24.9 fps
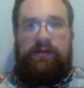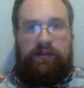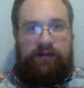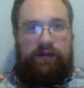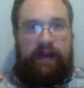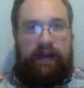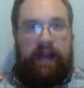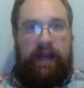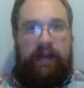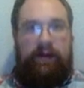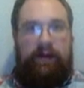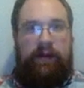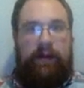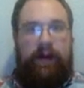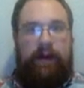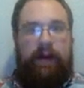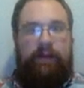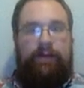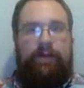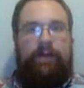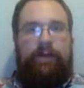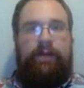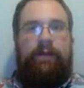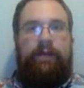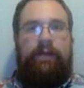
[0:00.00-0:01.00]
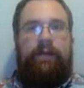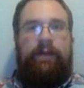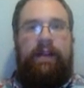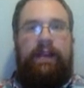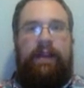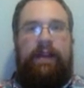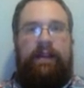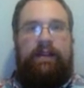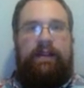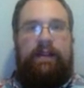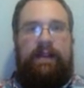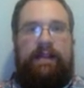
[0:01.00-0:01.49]
trade-off
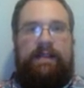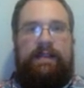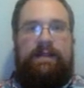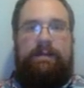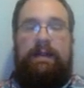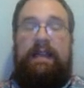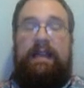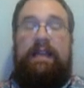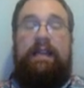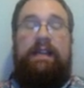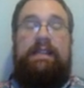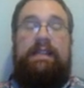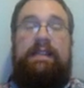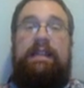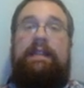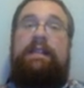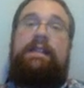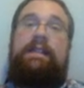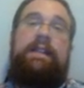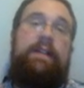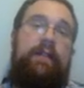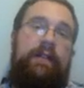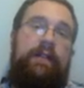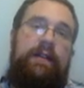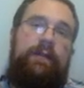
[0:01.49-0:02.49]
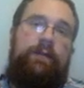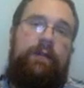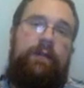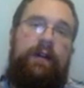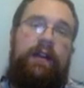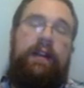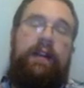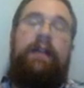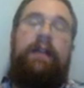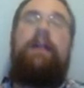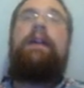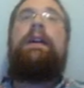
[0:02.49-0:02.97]
in this, because in the Tyranid
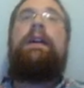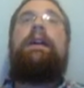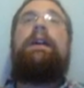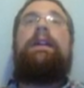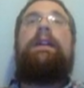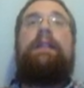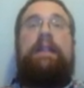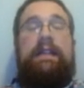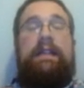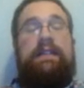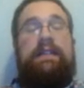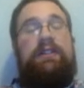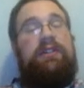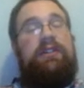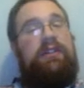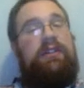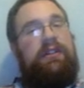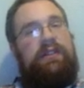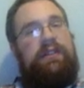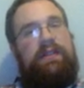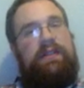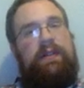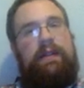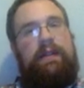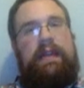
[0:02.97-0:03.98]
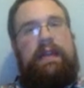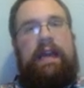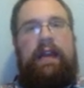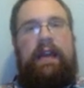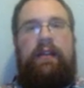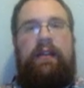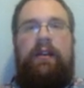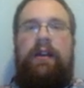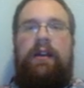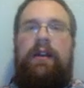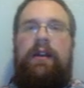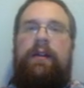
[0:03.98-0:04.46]
one, yes, you could do
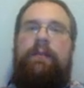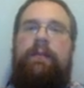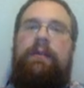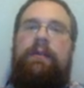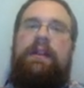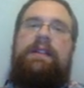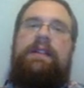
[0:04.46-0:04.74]
that, but